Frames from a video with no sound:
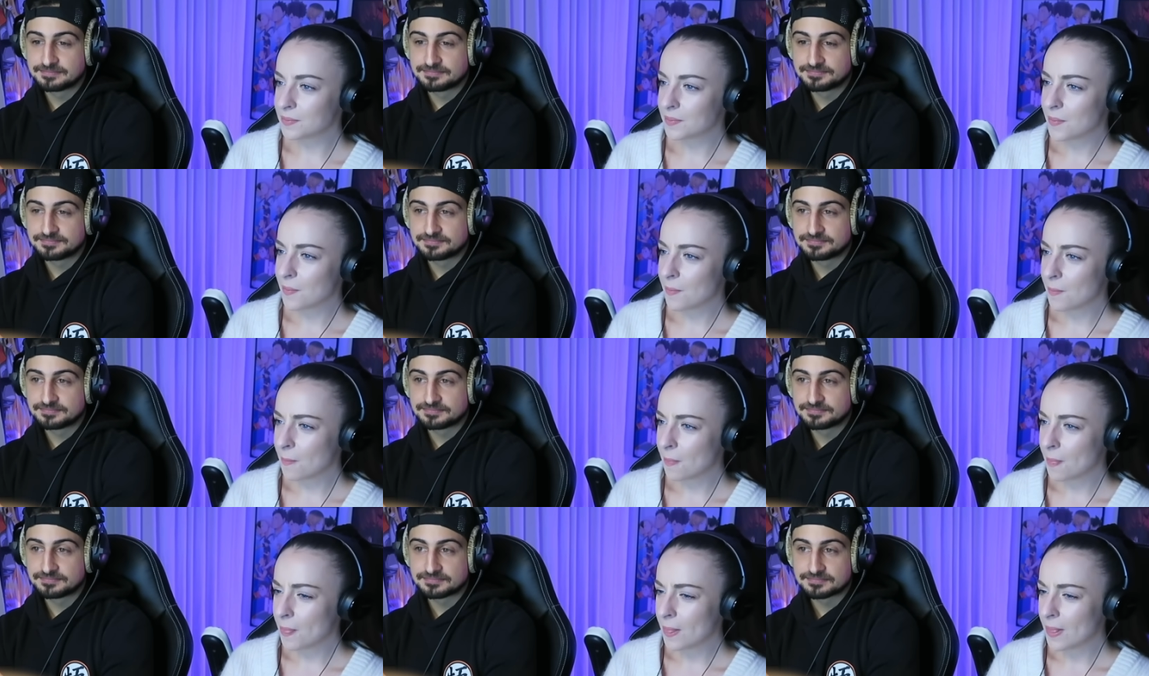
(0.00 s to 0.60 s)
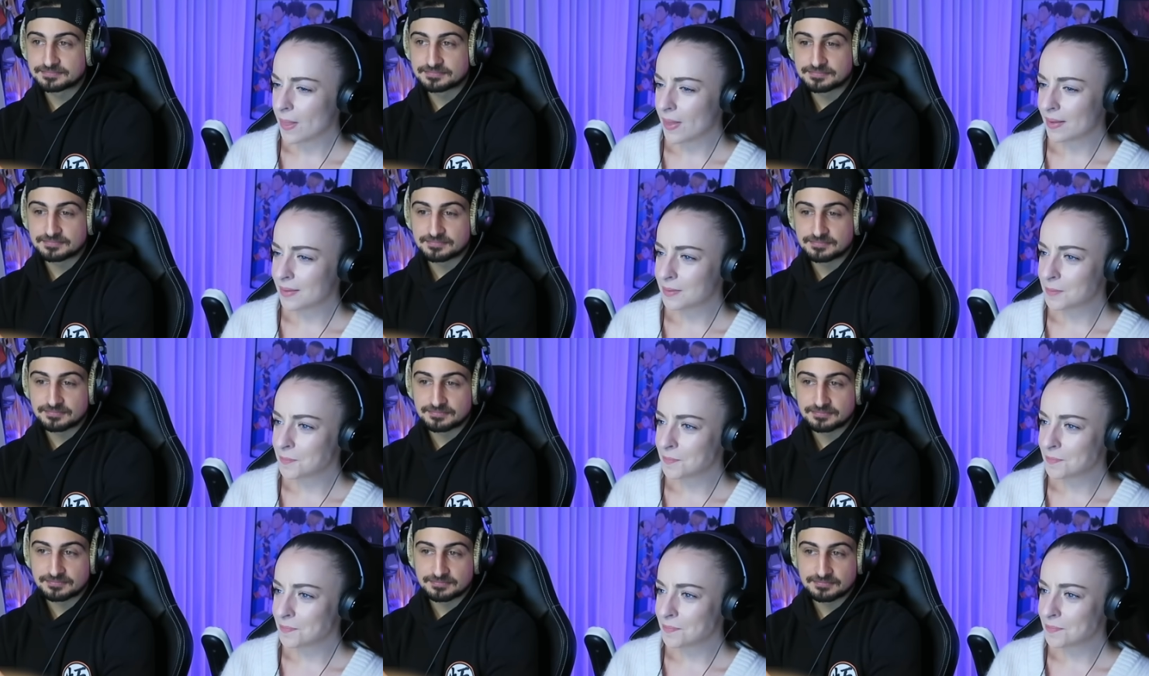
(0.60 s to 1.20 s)

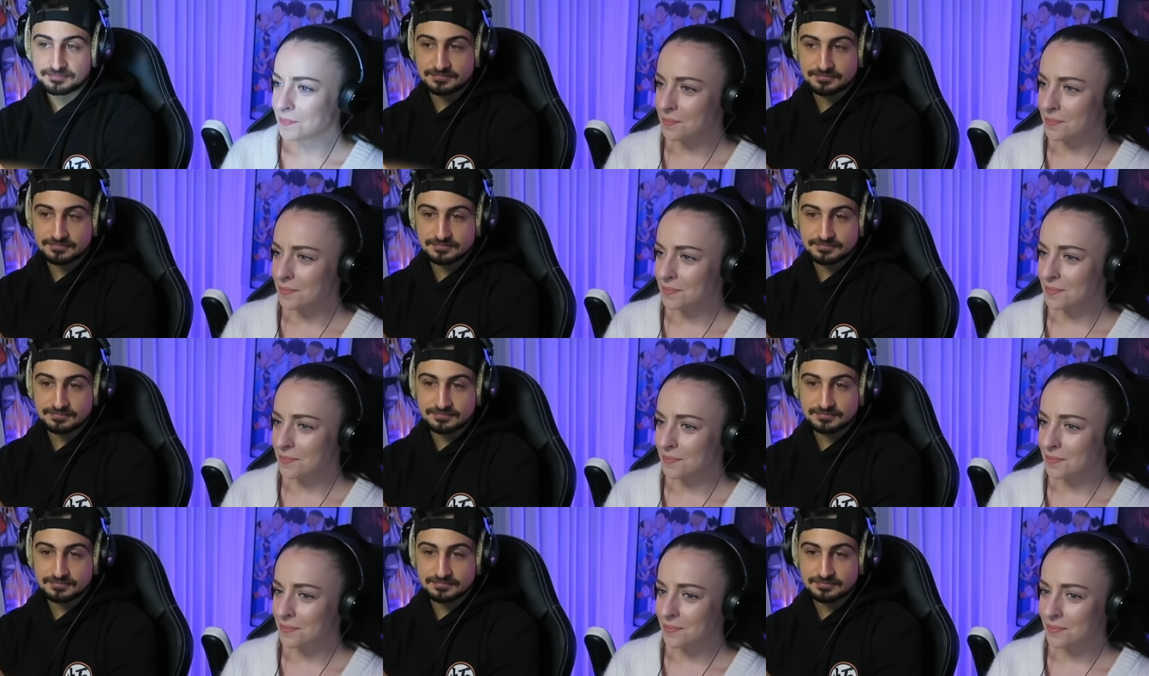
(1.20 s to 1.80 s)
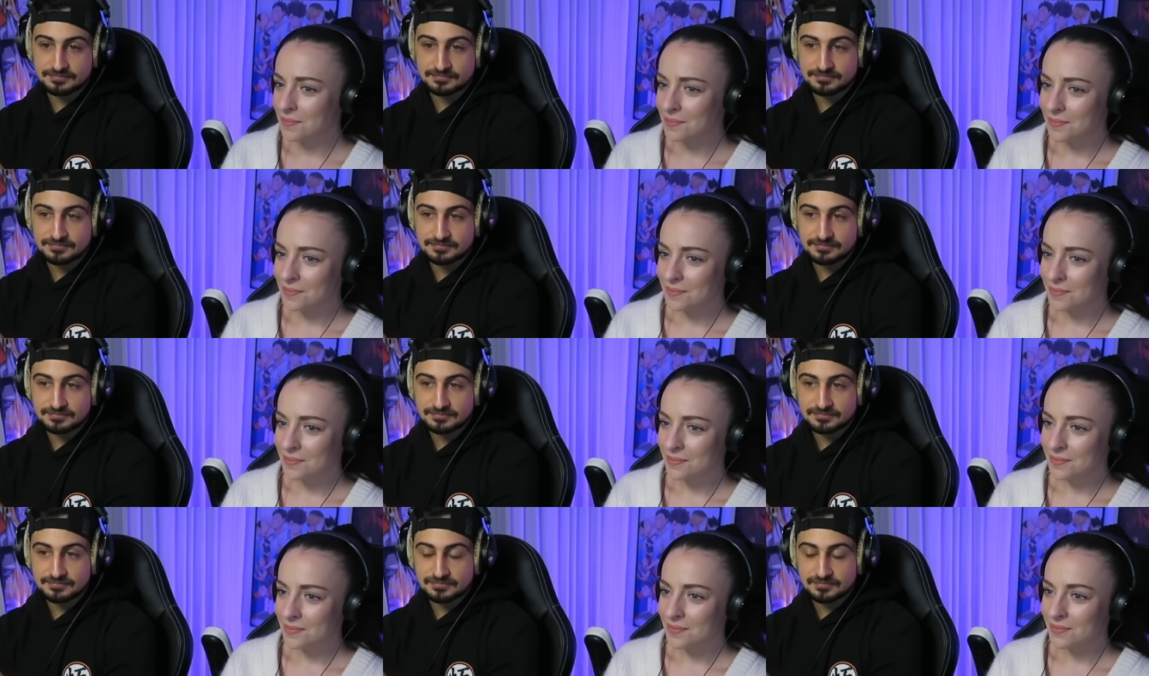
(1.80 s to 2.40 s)
Nobody speaks.